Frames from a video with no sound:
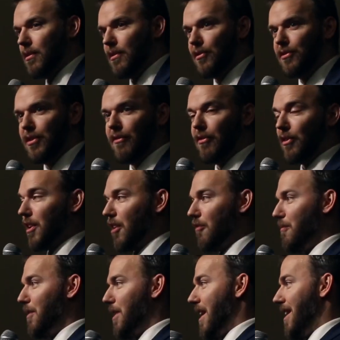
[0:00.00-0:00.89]
The civil
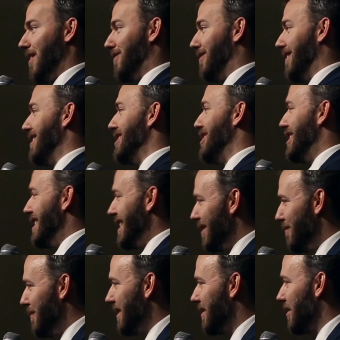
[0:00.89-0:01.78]
government has
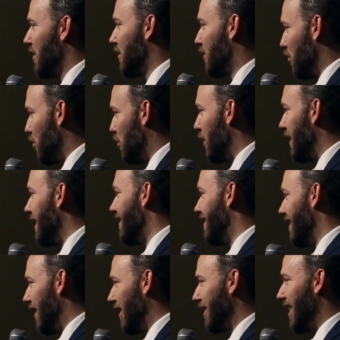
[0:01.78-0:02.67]
legitimate authority
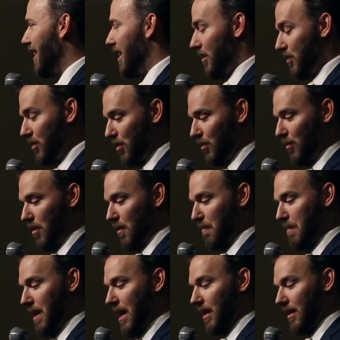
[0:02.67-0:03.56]
delegated to
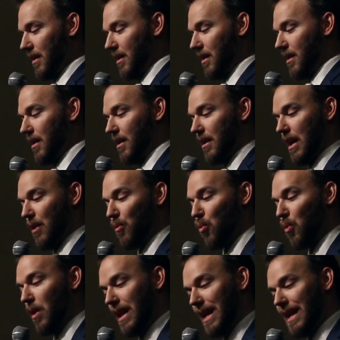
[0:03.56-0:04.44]
it by God,
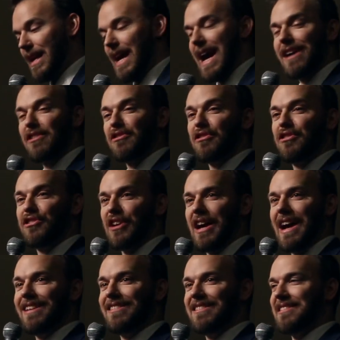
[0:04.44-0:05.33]
and when it
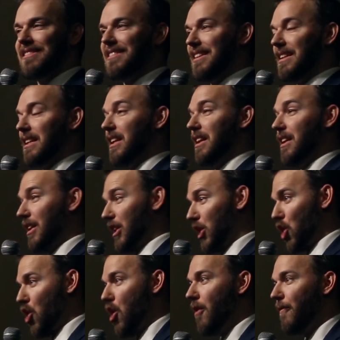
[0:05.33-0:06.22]
exercises it
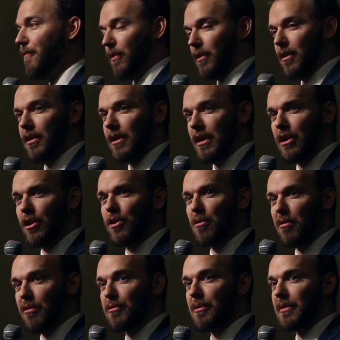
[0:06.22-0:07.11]
lawfully, in
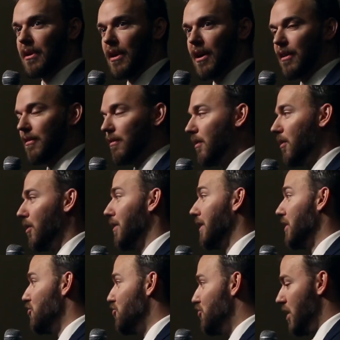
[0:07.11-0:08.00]
accordance with God's law,
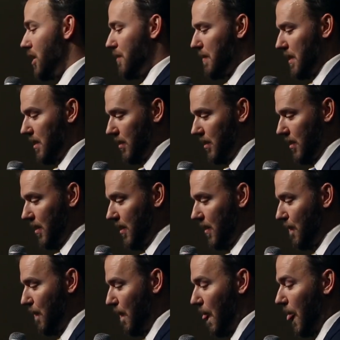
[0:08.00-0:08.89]

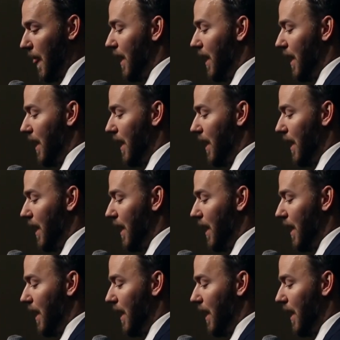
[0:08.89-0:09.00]
legitimately,